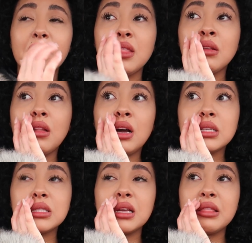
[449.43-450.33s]
the
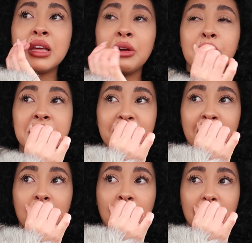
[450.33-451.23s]
loss that it was for
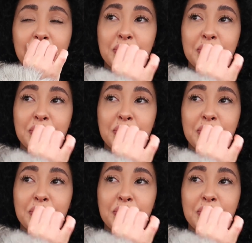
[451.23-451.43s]
her,